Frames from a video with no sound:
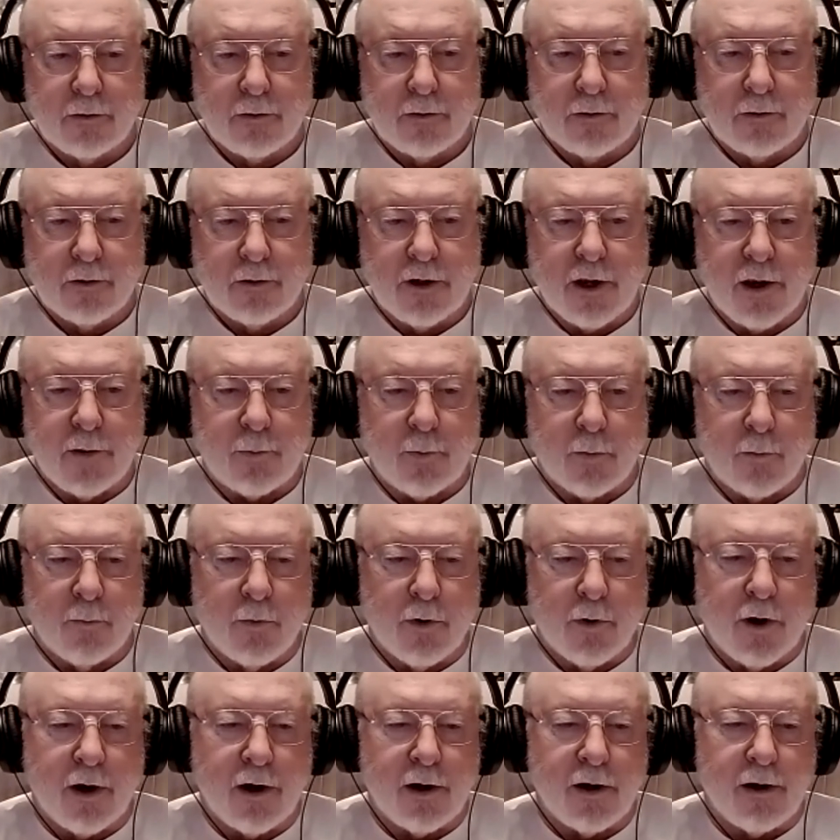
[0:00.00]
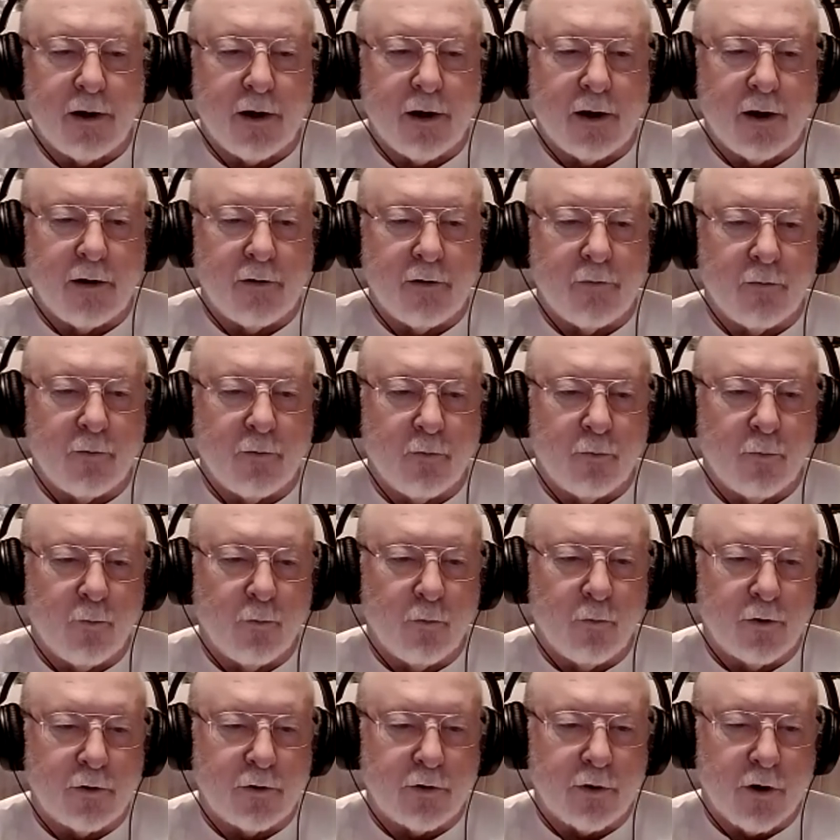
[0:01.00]
keep in mind,
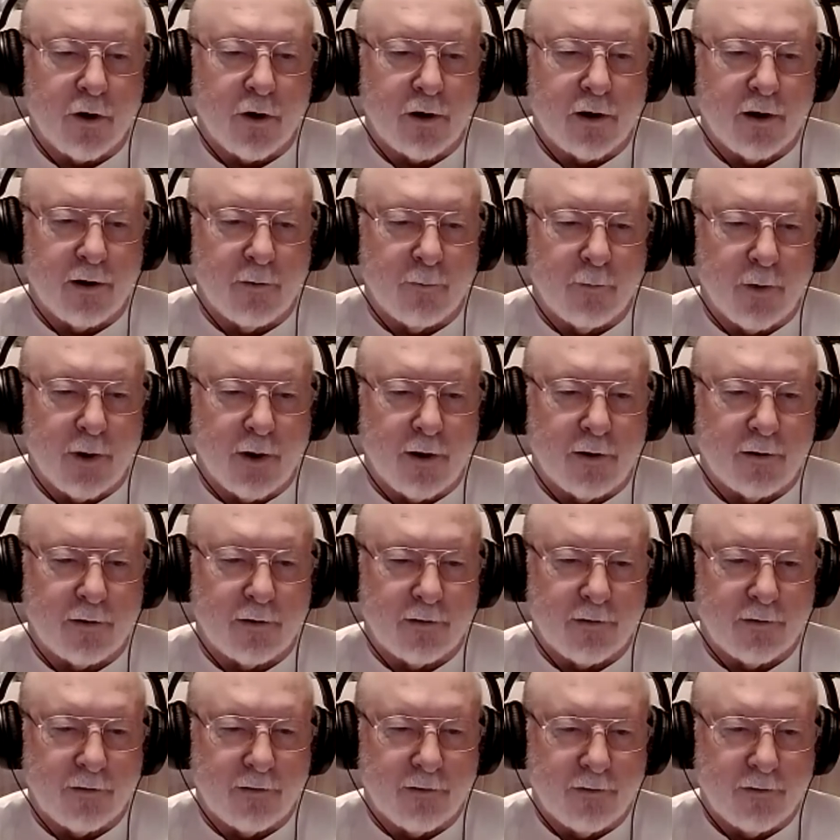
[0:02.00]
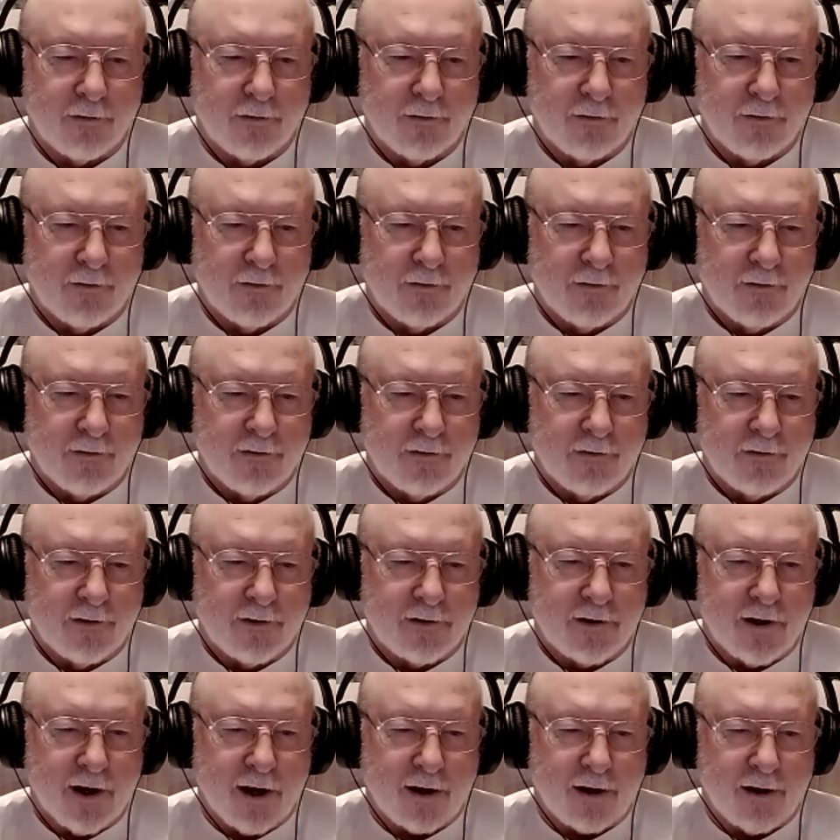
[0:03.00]
we're talking about the
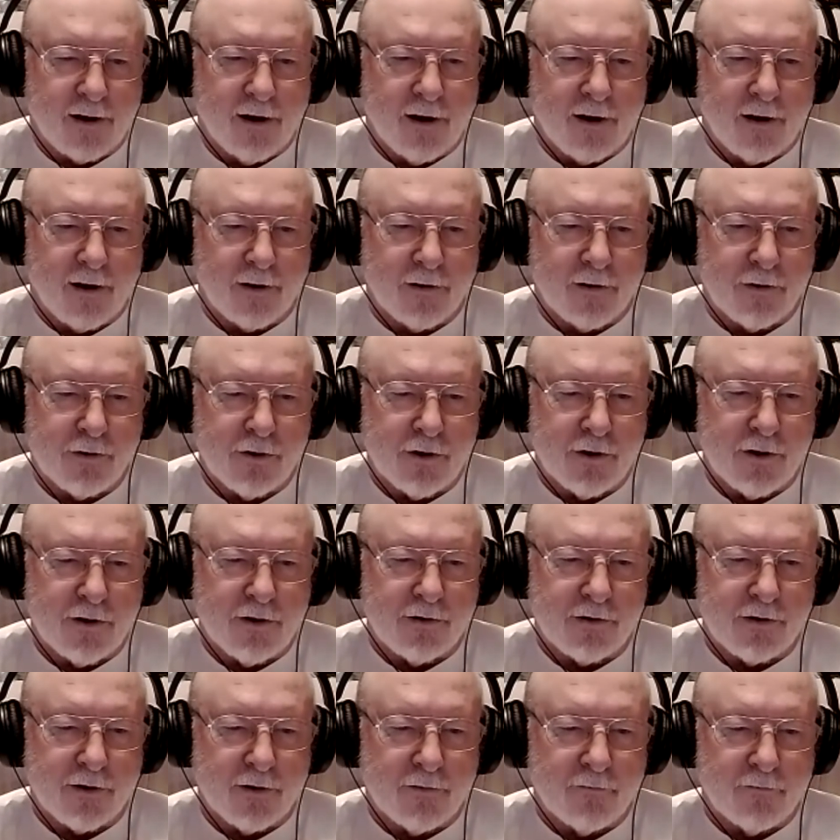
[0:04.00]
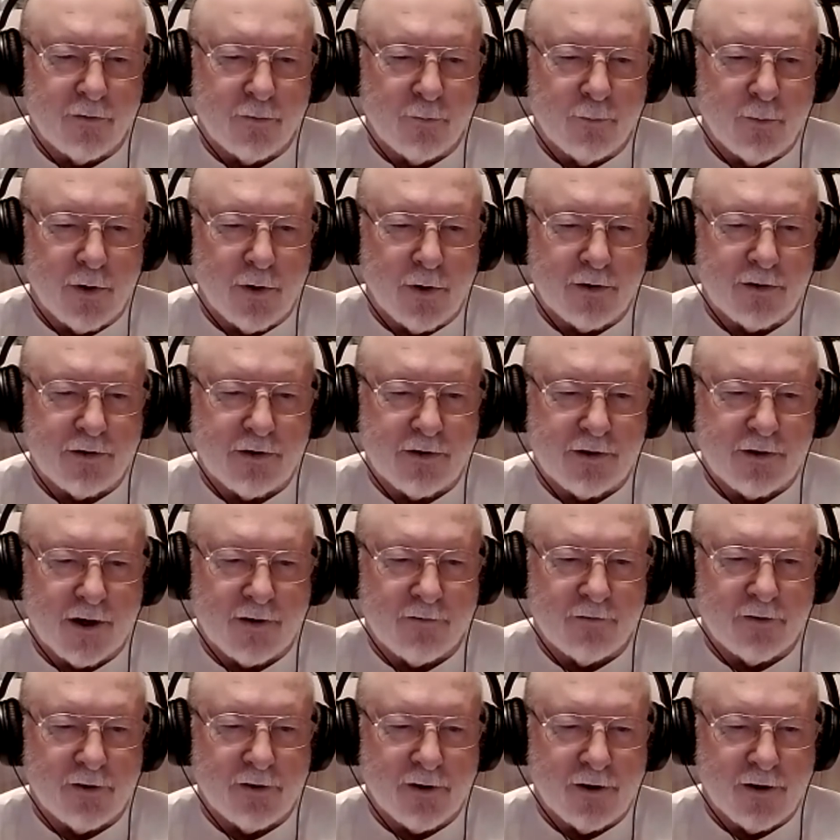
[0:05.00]
technologies of the mid
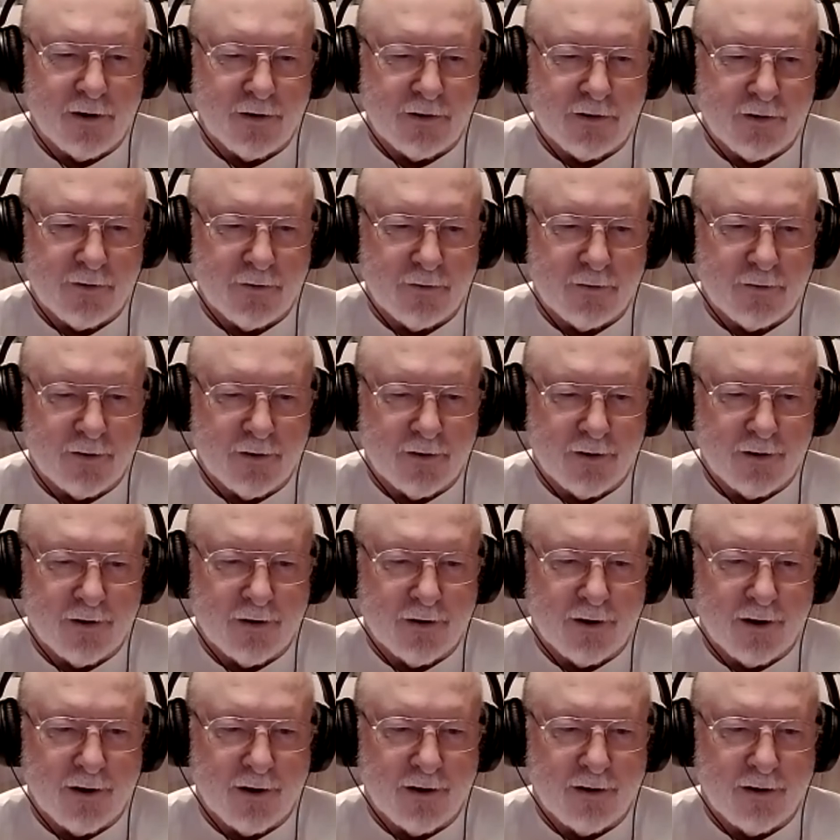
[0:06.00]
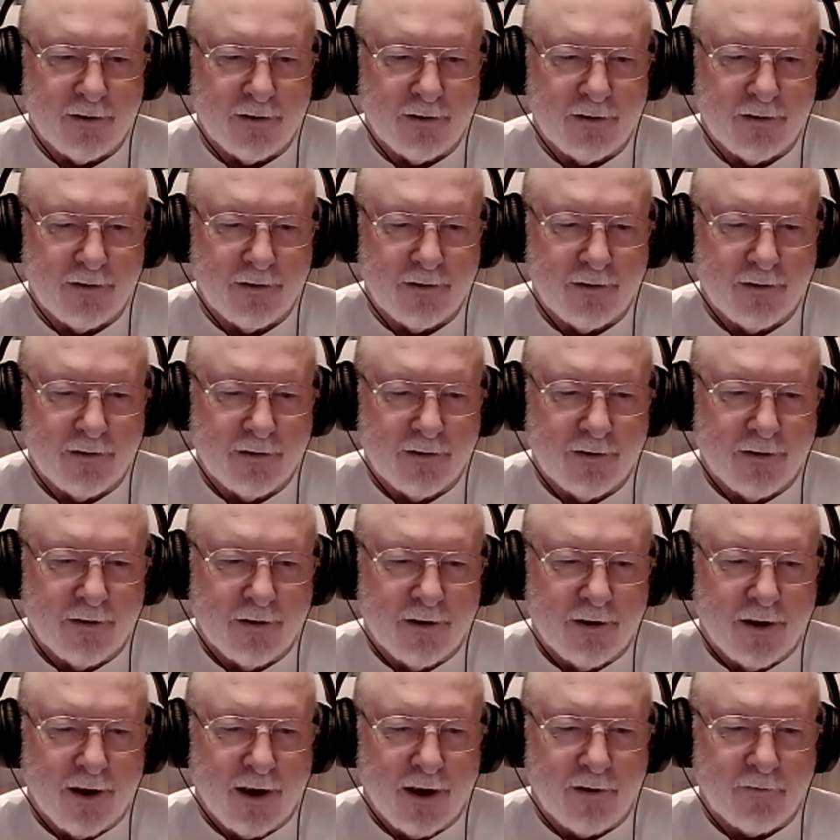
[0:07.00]
70s. Okay. I
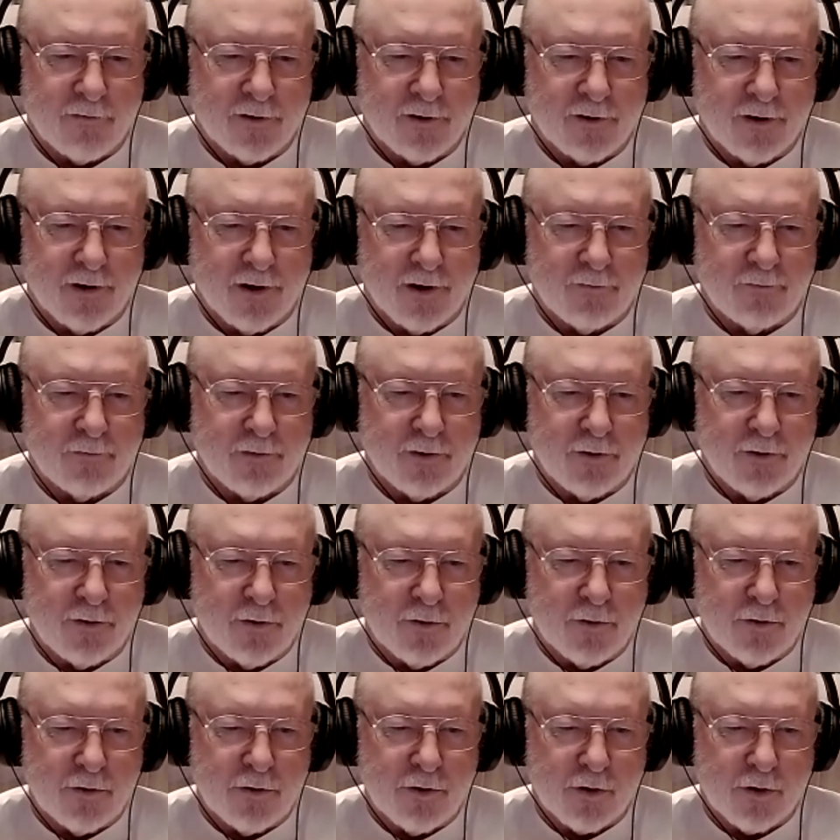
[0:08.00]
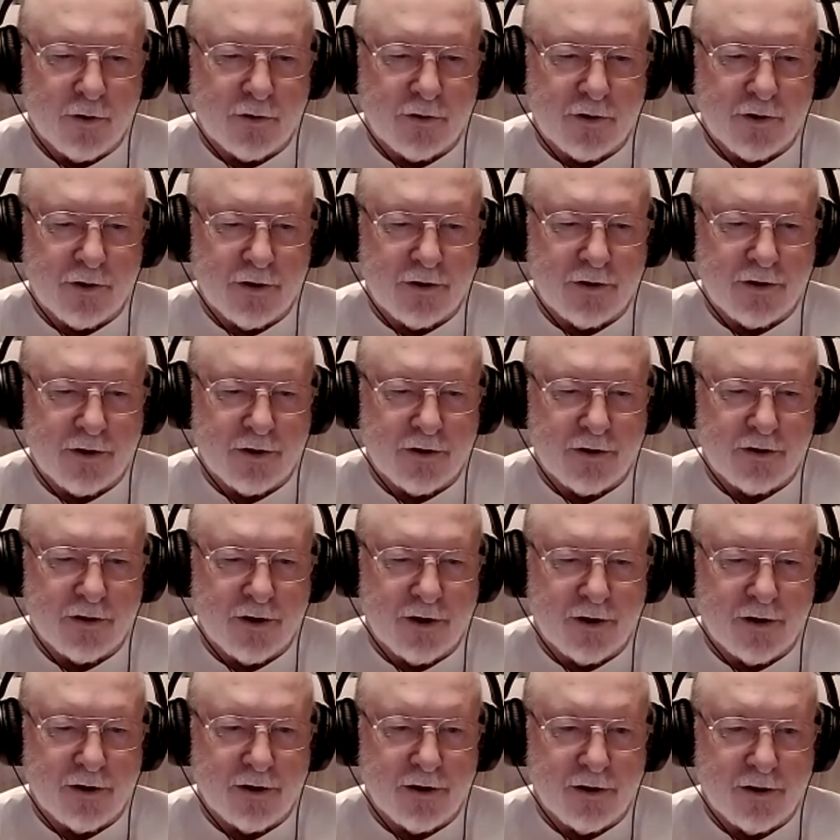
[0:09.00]
haven't lived in New Jersey since
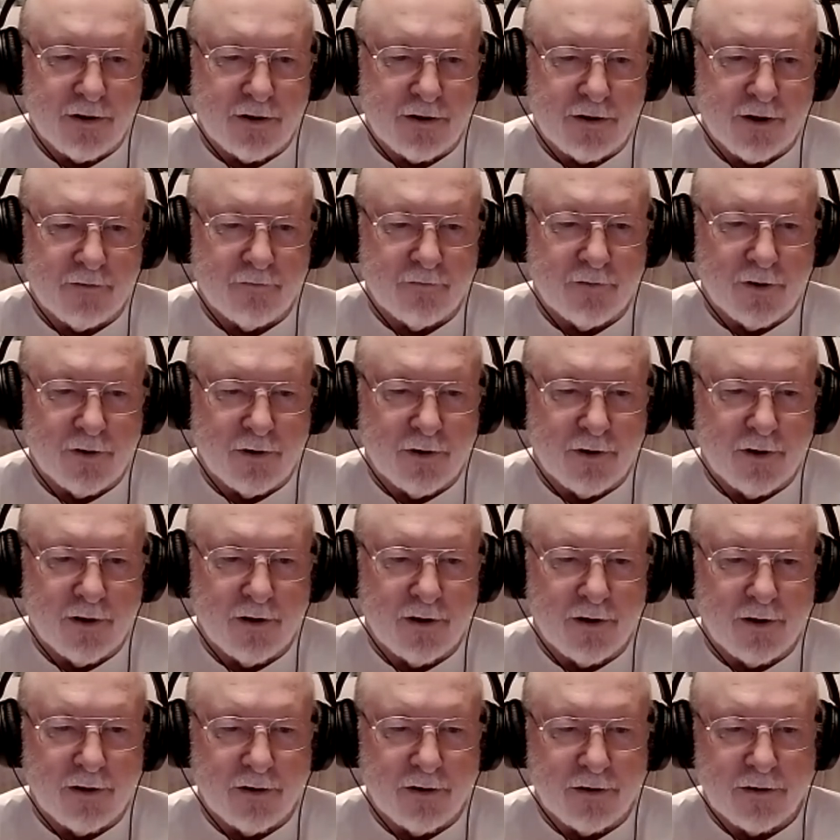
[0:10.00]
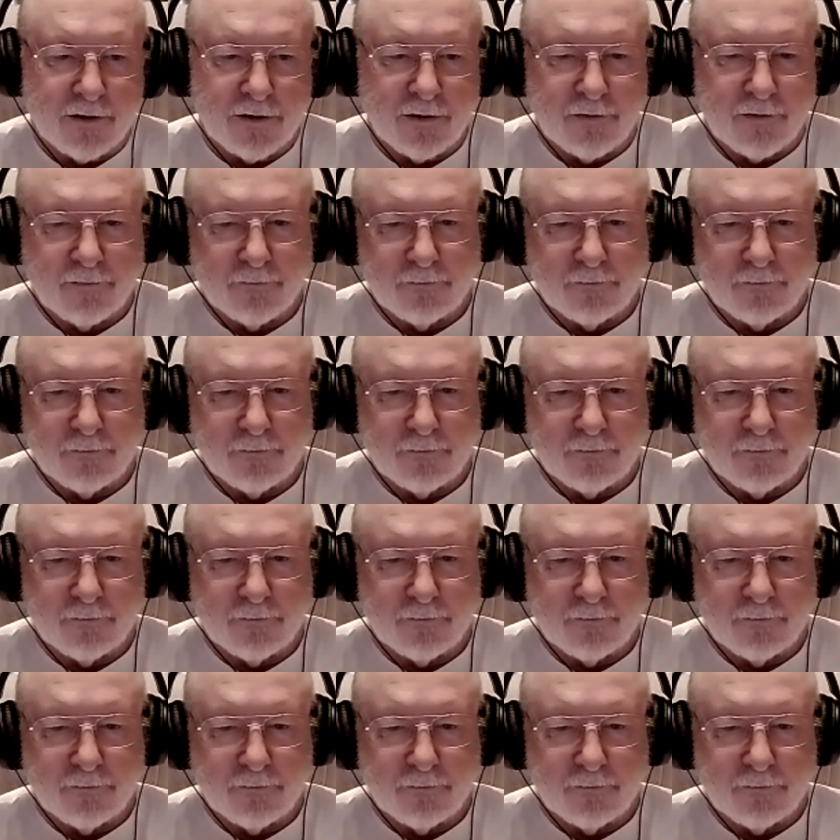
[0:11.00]
1979. So.